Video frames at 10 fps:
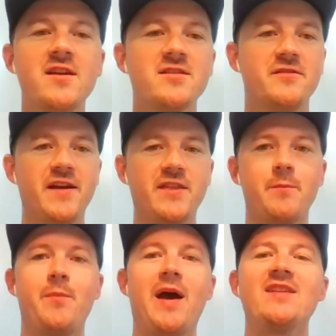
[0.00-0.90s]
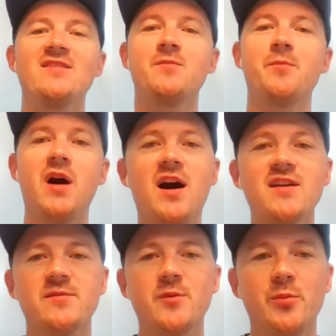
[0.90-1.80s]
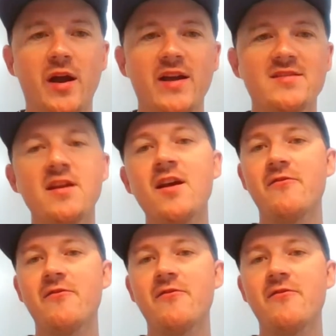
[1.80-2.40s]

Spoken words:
to find the best possible price